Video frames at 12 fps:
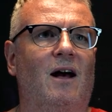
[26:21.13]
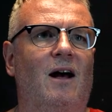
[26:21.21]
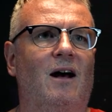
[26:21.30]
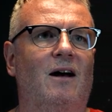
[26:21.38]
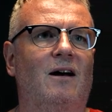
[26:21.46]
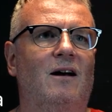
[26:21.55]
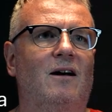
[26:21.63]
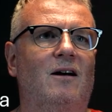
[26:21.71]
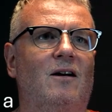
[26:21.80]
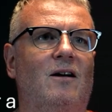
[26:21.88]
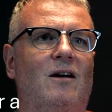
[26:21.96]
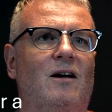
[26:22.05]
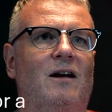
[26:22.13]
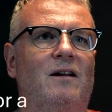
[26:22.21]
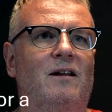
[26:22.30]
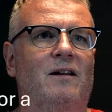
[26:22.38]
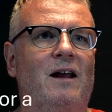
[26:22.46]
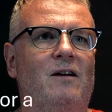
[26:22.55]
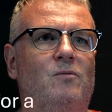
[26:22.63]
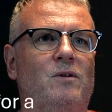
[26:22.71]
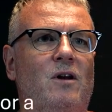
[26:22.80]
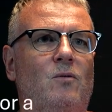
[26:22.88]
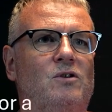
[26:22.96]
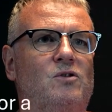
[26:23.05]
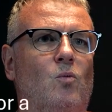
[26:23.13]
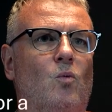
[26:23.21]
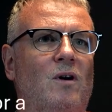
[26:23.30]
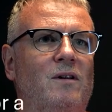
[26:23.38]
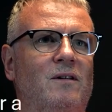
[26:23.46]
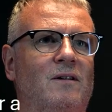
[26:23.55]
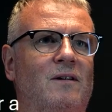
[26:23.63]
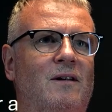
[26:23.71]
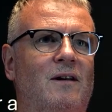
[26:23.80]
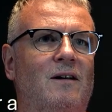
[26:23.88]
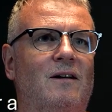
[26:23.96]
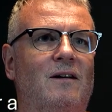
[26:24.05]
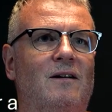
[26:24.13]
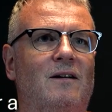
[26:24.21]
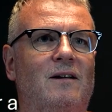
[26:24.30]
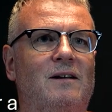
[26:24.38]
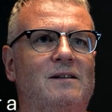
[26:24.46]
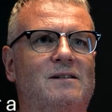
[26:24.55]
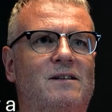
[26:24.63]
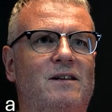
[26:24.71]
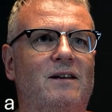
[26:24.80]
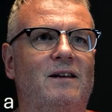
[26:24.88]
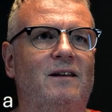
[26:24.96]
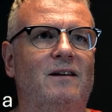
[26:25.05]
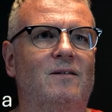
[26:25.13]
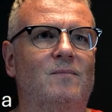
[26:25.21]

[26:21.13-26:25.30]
And how do we know which one is the